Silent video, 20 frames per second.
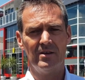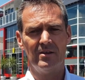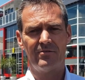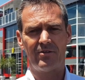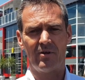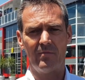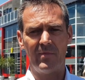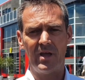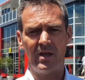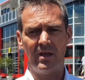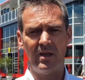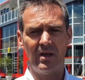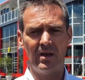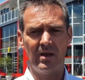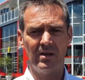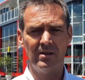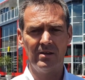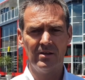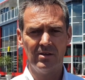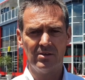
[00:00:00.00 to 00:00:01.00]
from here
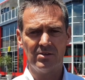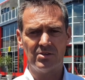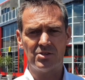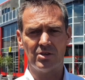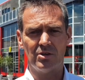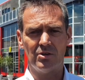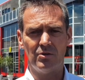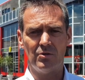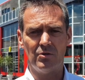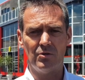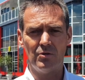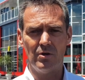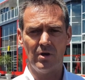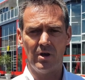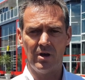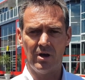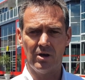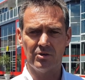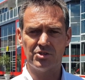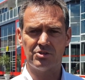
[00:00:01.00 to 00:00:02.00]
to
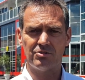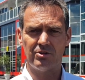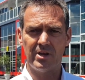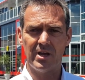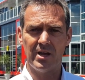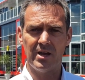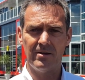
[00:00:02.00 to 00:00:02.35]
Austria,